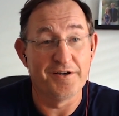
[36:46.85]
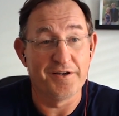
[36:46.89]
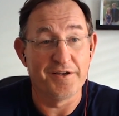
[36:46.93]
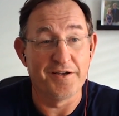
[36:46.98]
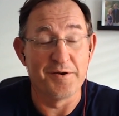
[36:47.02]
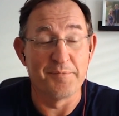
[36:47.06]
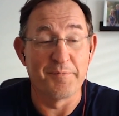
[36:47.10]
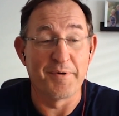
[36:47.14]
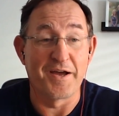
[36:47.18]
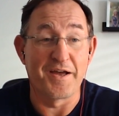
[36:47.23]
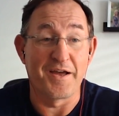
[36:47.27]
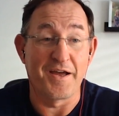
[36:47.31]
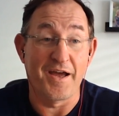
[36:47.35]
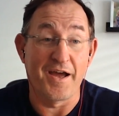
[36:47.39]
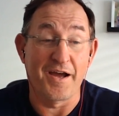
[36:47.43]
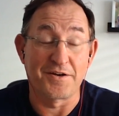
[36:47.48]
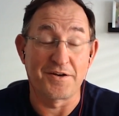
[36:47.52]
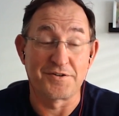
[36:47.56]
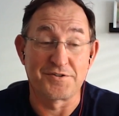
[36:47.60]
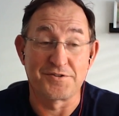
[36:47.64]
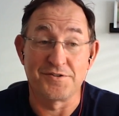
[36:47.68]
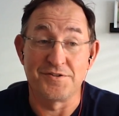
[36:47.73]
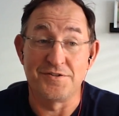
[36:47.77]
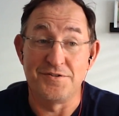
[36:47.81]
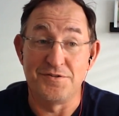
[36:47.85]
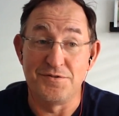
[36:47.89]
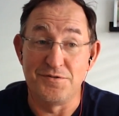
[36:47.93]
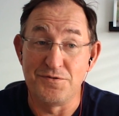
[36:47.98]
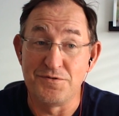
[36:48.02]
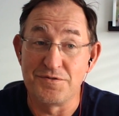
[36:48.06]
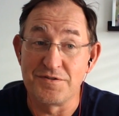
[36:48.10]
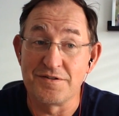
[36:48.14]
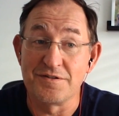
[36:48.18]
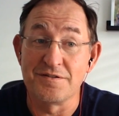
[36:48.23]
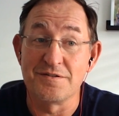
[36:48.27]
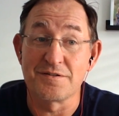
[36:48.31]
am I actually
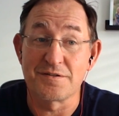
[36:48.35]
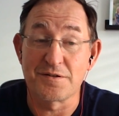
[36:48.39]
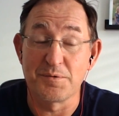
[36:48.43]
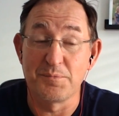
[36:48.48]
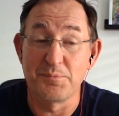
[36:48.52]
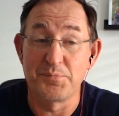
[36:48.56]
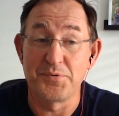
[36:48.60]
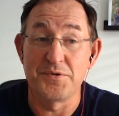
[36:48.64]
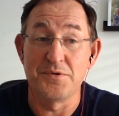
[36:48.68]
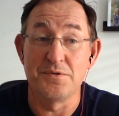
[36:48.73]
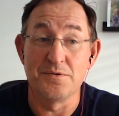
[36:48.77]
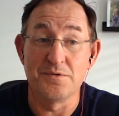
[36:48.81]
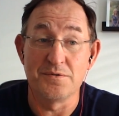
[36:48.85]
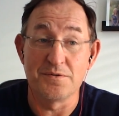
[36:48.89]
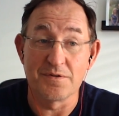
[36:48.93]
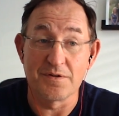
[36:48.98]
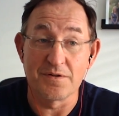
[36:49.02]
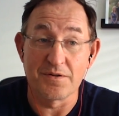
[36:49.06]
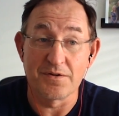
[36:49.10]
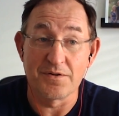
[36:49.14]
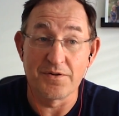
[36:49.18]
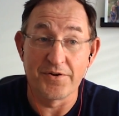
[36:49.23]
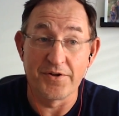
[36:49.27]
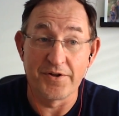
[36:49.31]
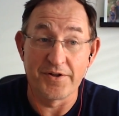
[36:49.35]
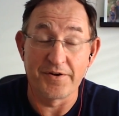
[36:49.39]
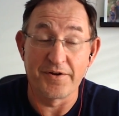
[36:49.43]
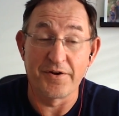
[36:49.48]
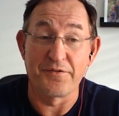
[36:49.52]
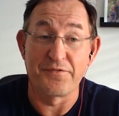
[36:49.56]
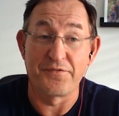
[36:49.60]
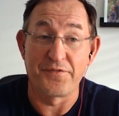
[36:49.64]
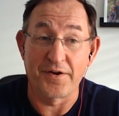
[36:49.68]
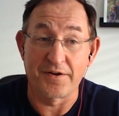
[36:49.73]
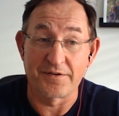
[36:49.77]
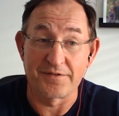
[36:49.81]
using the compute
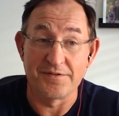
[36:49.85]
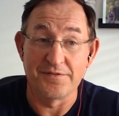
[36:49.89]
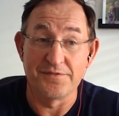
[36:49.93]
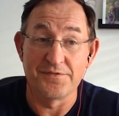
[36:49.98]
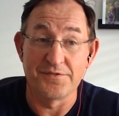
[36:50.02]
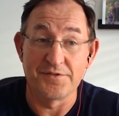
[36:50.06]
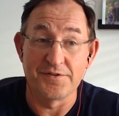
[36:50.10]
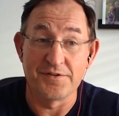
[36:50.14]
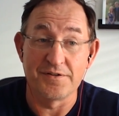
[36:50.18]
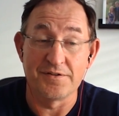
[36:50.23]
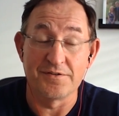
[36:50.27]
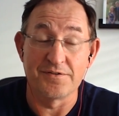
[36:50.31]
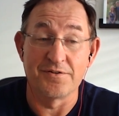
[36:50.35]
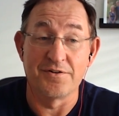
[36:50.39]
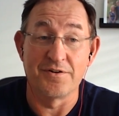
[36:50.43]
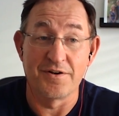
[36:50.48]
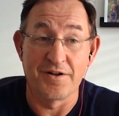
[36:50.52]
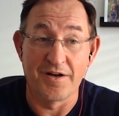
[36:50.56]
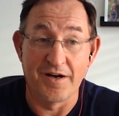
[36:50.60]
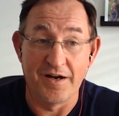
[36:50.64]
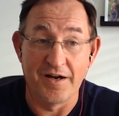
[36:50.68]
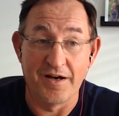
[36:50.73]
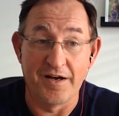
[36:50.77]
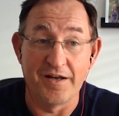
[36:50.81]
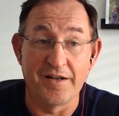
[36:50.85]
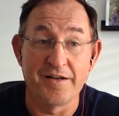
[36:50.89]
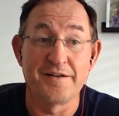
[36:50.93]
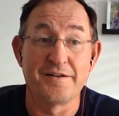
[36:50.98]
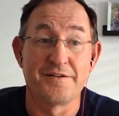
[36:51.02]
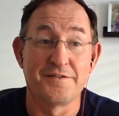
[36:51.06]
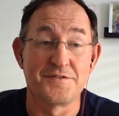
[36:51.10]
effectively or not?